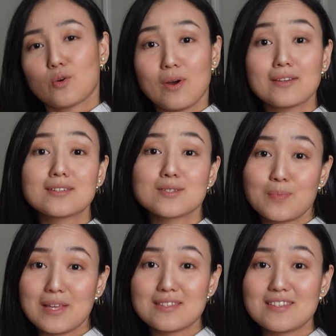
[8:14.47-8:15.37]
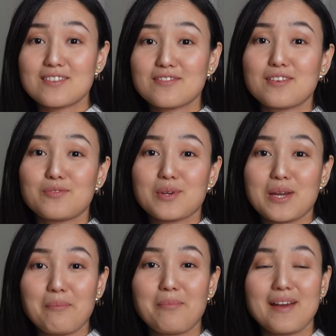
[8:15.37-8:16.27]
quite expensive if we
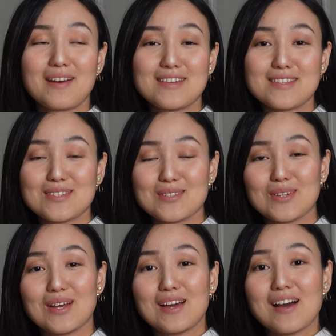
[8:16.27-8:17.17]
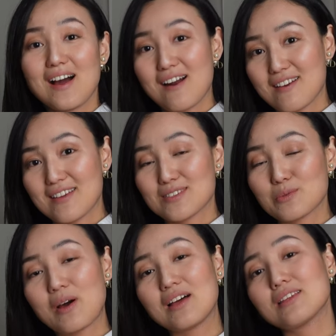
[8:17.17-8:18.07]
compare it to ARKET's
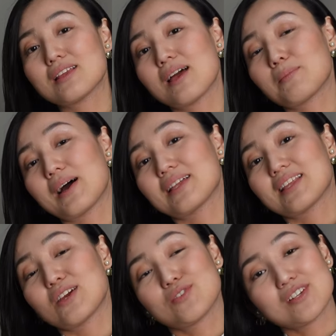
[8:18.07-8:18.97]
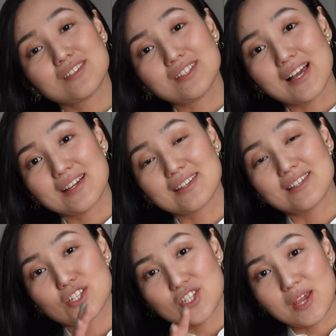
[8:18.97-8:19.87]
one, but I really like
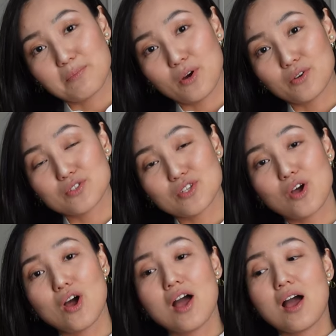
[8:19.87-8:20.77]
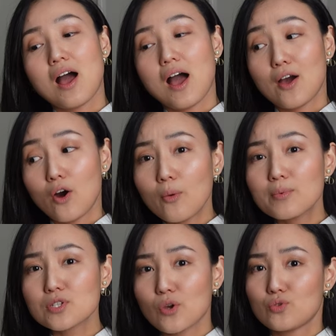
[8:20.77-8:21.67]
the shape also. I hope
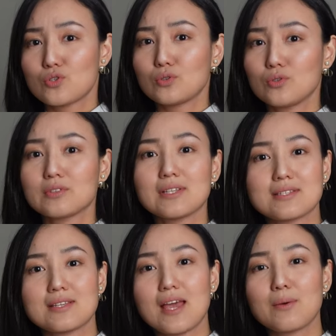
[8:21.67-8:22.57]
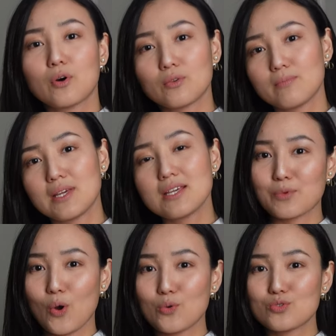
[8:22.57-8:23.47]
it's going to look the same on me. I'm
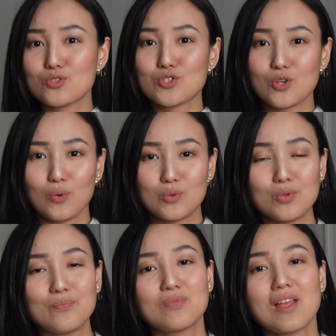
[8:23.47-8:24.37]
going to show you.